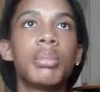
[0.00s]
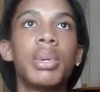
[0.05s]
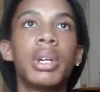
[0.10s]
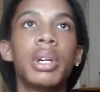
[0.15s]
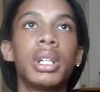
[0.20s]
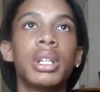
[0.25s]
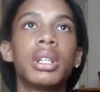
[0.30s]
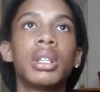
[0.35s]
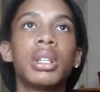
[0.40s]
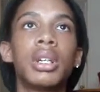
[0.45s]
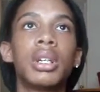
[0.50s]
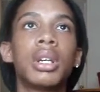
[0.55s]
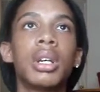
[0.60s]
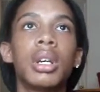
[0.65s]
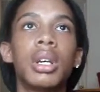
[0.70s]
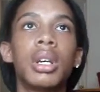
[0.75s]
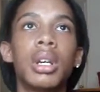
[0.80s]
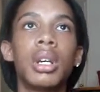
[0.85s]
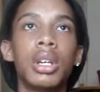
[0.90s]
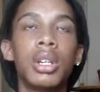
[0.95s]
but
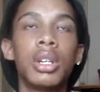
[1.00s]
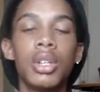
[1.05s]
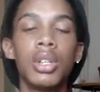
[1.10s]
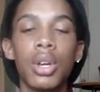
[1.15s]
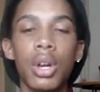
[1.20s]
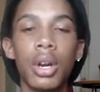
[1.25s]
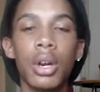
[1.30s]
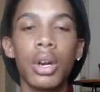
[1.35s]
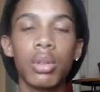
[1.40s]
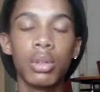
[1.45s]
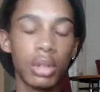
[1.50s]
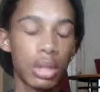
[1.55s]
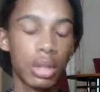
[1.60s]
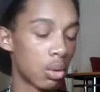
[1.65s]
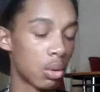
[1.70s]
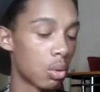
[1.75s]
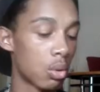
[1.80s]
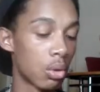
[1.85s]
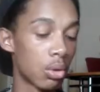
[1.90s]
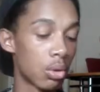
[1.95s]
your
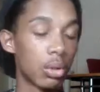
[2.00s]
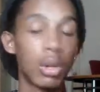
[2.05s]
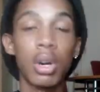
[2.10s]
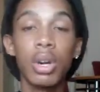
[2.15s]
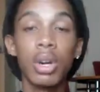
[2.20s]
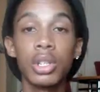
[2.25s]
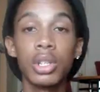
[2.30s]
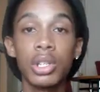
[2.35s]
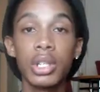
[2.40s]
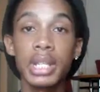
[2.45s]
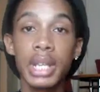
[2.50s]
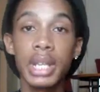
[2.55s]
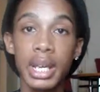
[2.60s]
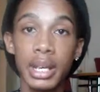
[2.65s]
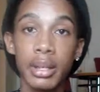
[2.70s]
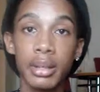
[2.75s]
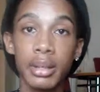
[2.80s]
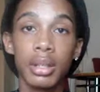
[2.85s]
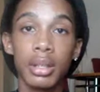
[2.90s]
aura on your skin.